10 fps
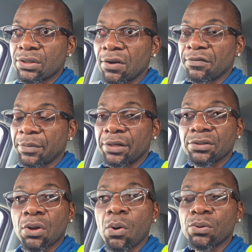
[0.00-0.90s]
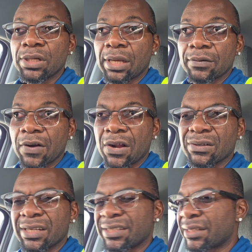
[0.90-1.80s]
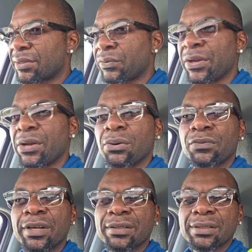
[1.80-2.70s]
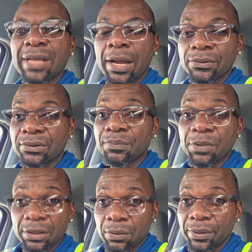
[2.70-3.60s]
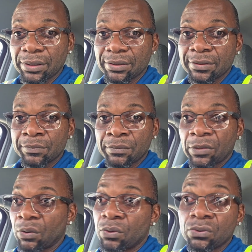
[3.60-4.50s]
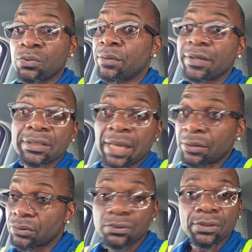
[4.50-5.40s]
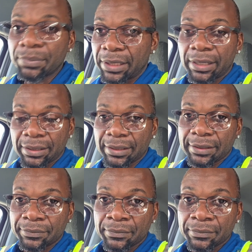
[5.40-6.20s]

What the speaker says: government is holding around, 300,000 Bitcoins or 200,000 or something like that.